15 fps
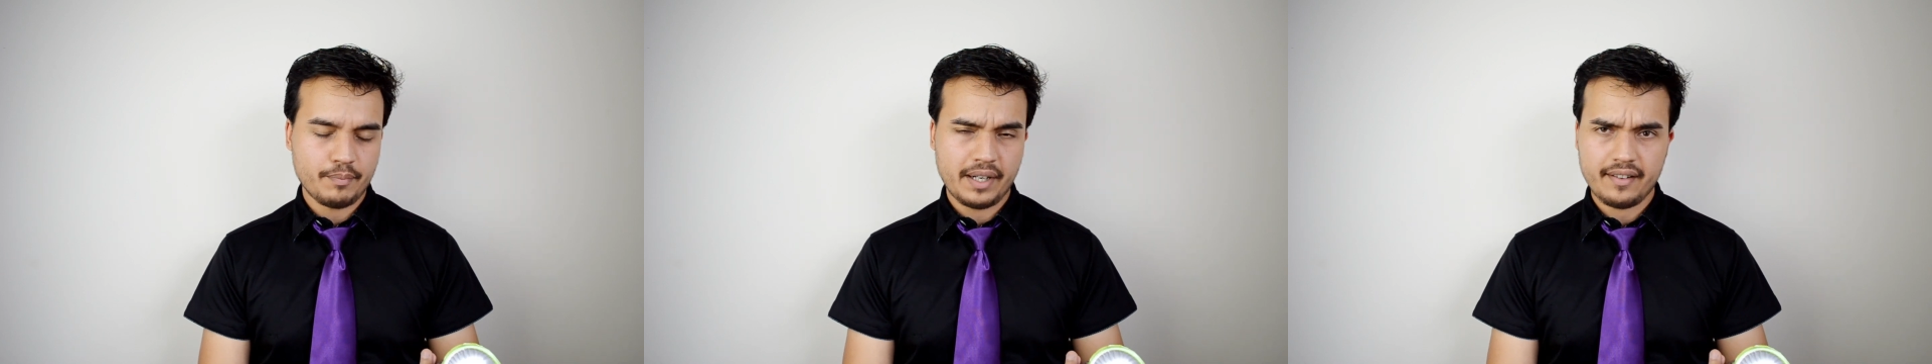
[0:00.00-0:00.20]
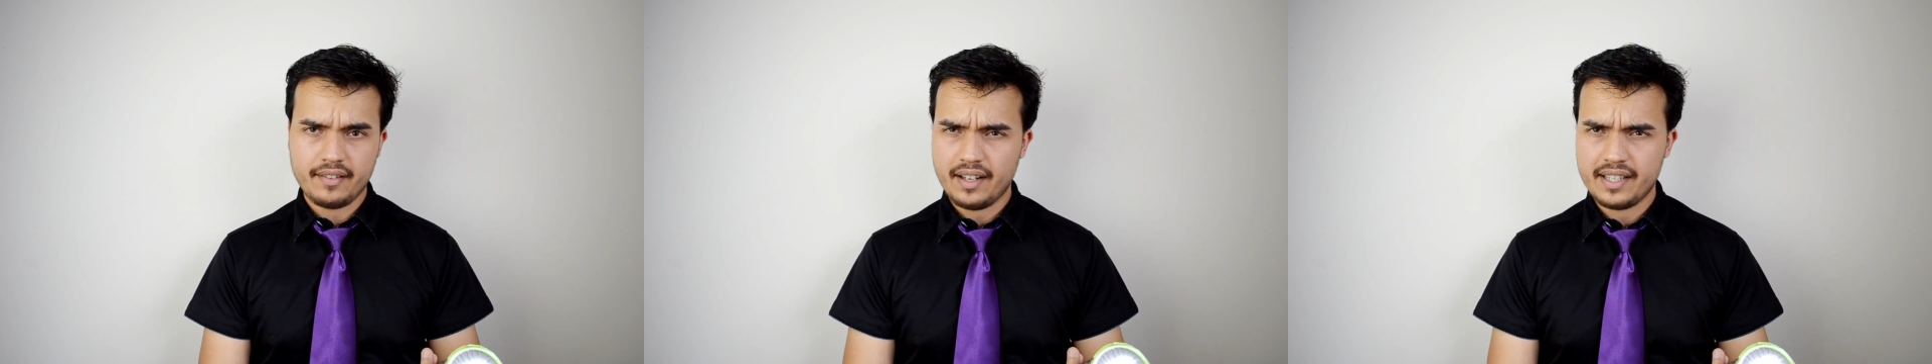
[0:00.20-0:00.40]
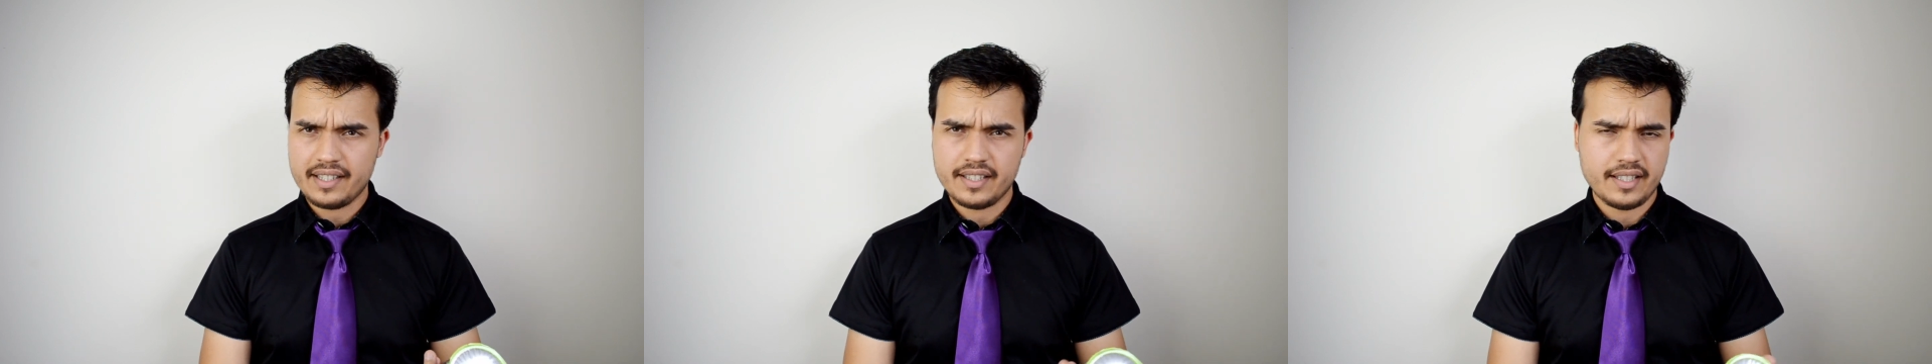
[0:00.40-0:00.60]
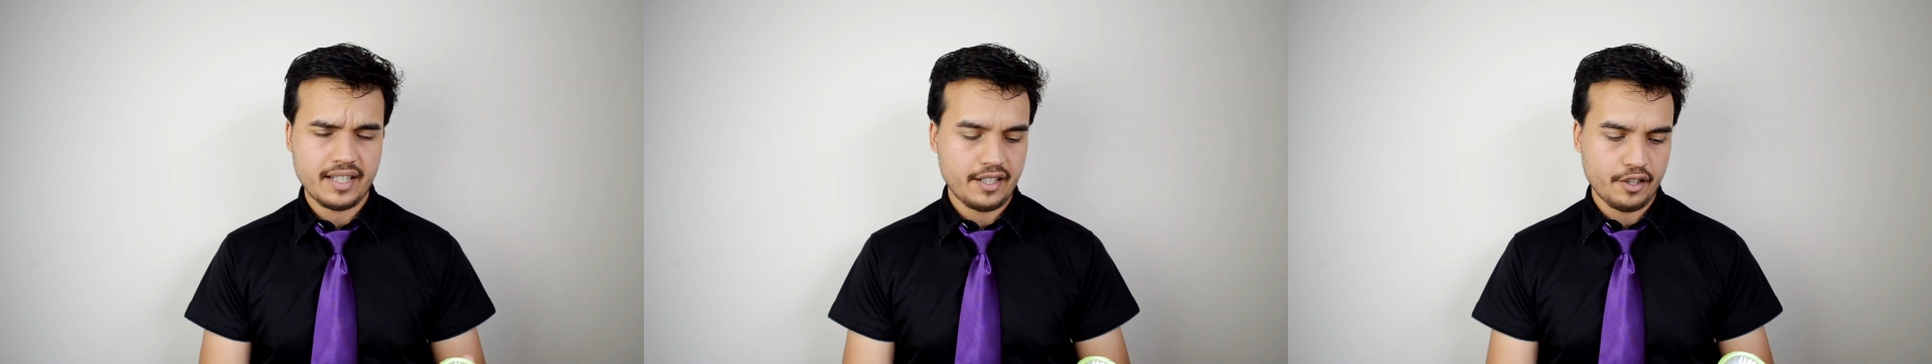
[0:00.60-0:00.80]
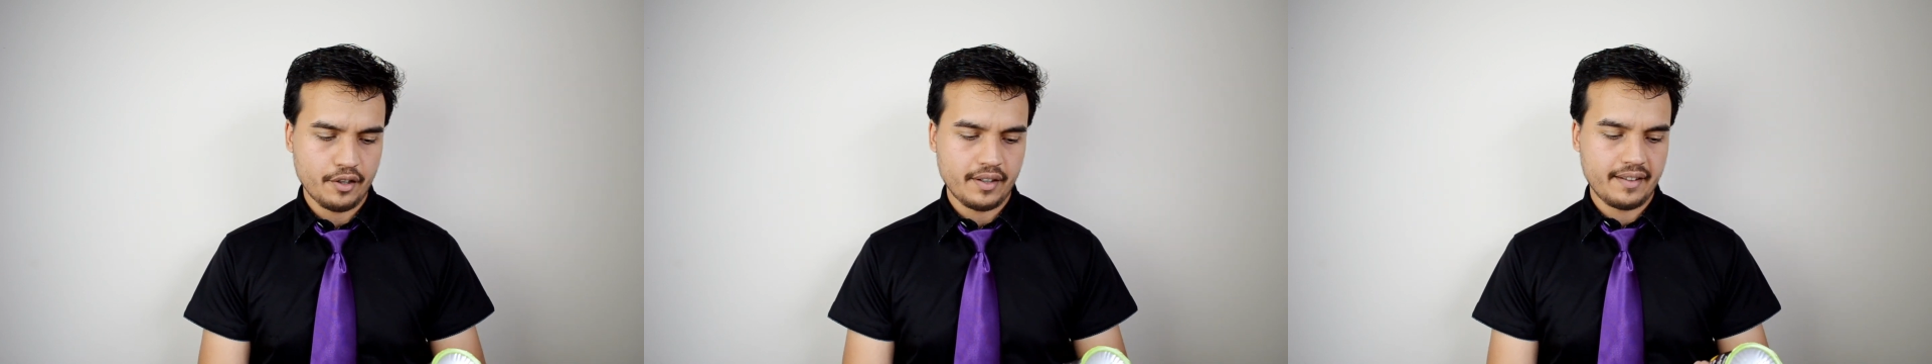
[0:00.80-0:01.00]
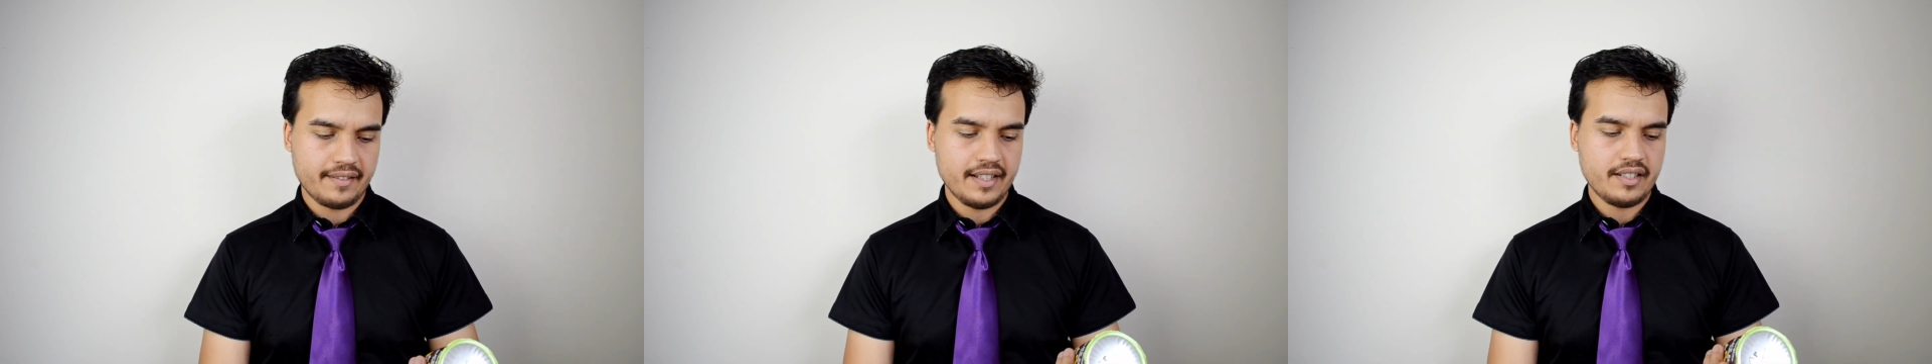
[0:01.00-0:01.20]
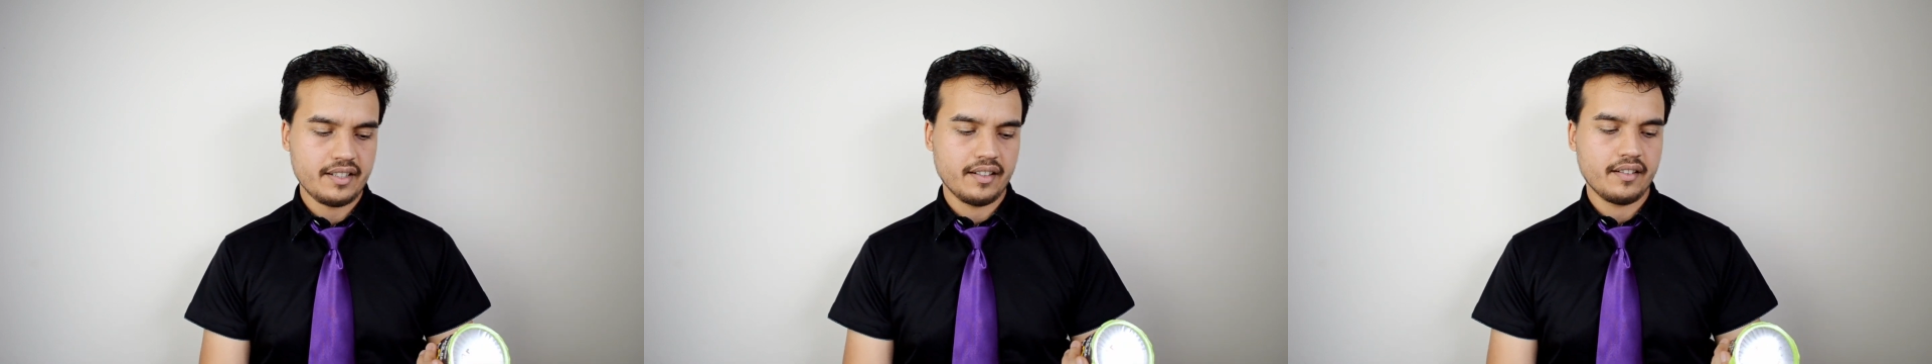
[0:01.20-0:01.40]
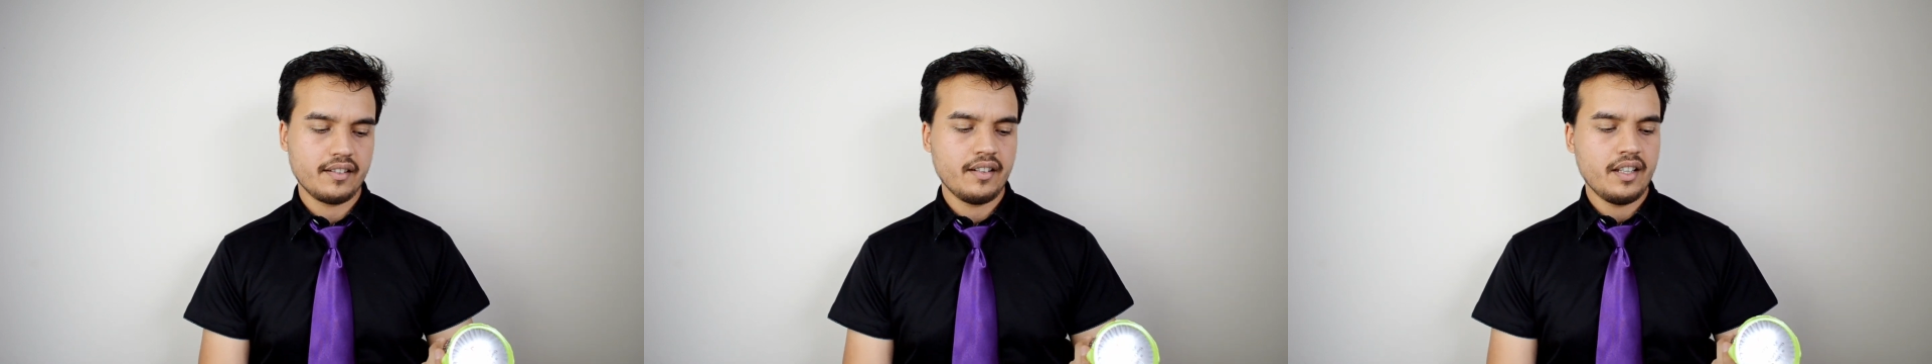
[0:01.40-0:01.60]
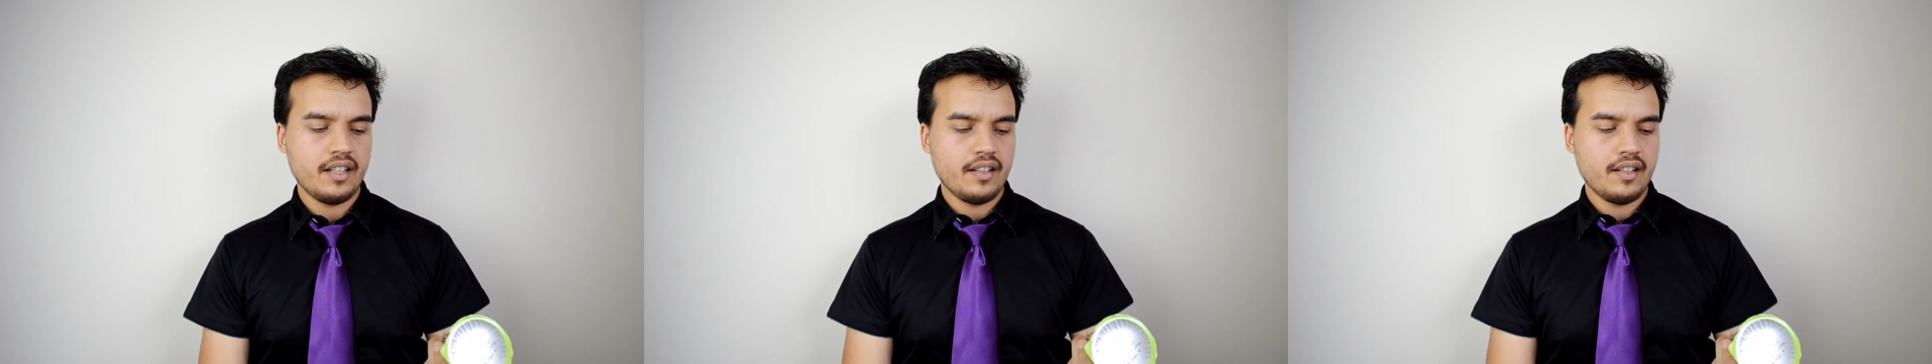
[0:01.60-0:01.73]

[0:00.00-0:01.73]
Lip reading: because I didn't know it existed.